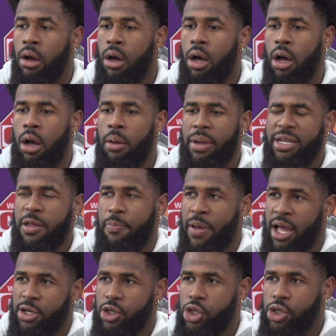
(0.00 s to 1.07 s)
It
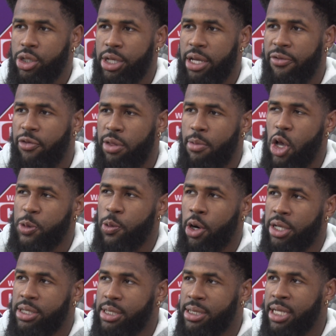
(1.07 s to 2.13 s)
depends. Usually, for the most
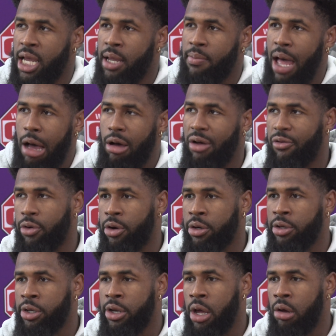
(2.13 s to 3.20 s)
part, it's the same. However,
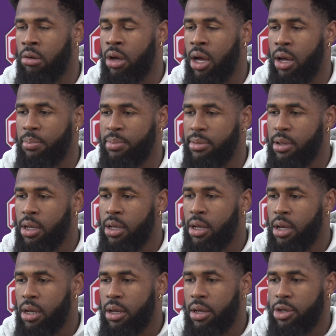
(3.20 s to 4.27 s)
you know,
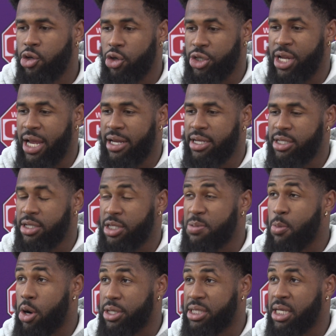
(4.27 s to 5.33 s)
Georgia Tech is a
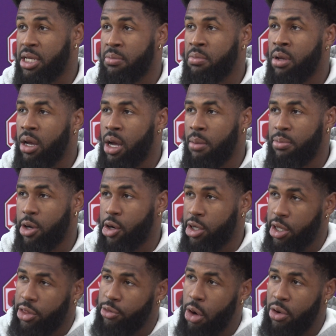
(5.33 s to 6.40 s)
smart team. They're going
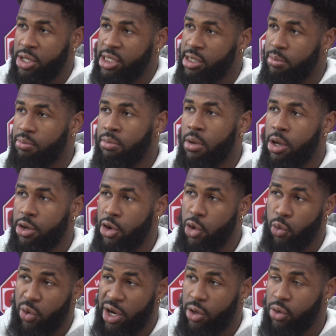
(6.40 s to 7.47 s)
to throw in some
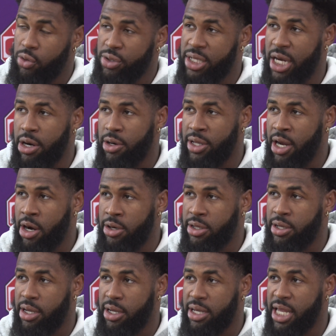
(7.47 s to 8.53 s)
new wrinkles here and there
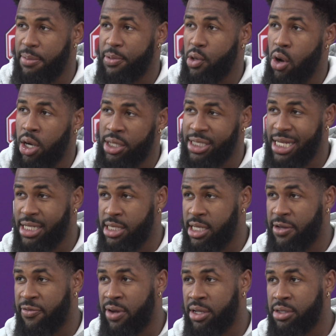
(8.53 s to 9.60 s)
to keep you honest as a
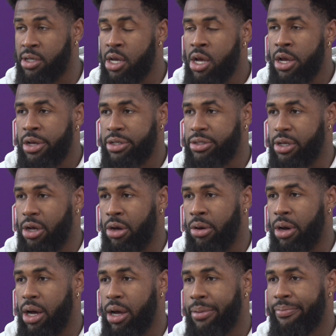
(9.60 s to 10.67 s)
defense.
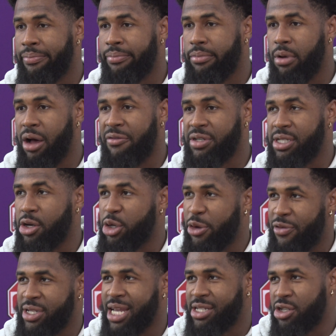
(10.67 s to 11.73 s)
So, obviously, our
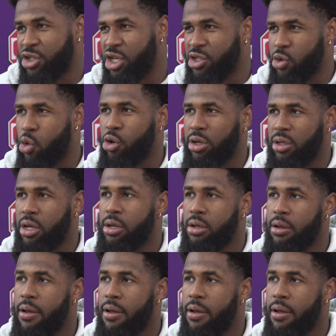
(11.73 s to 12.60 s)
defense has to adjust accordingly.